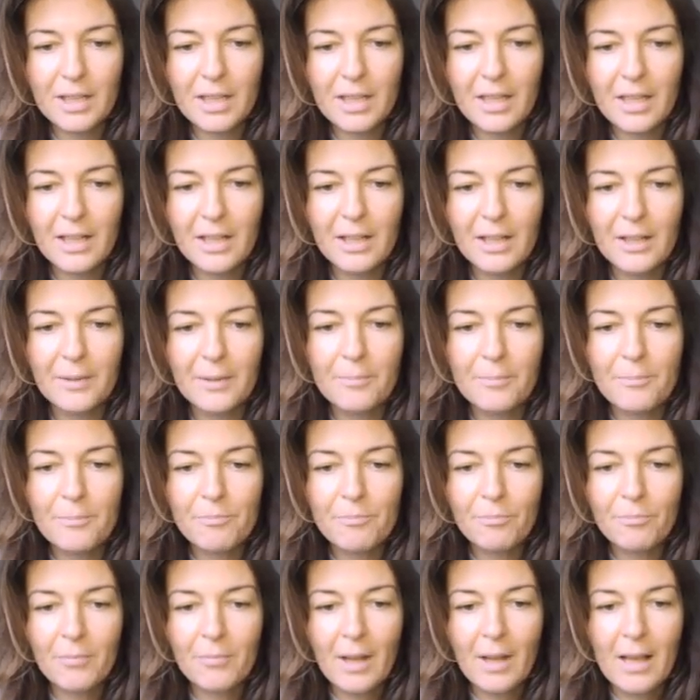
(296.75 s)
here.
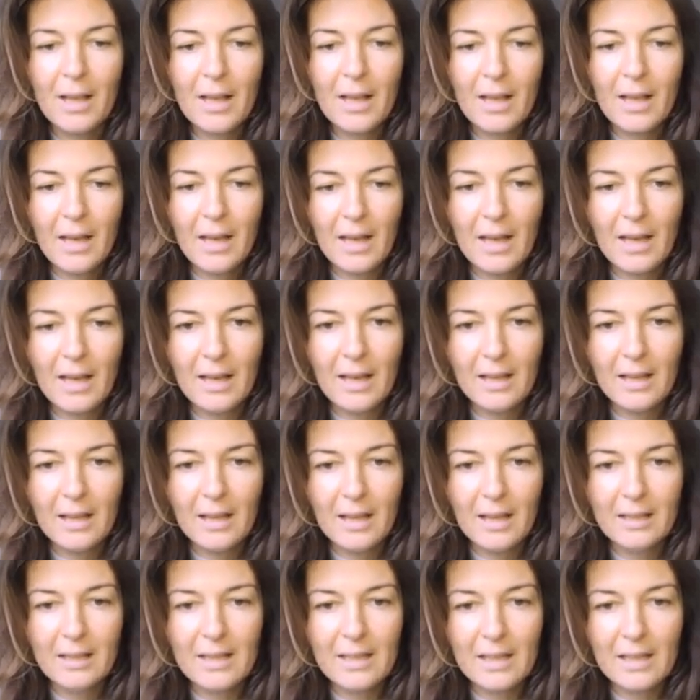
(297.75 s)

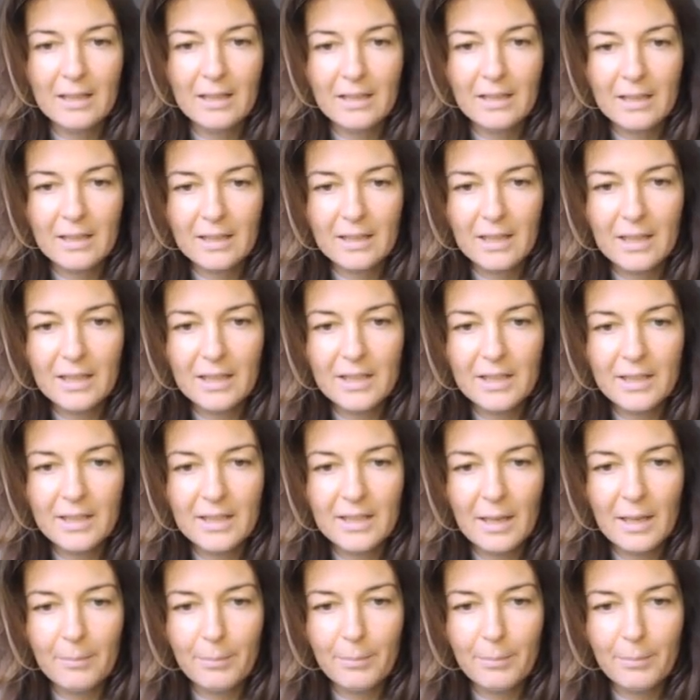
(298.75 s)
And then this is a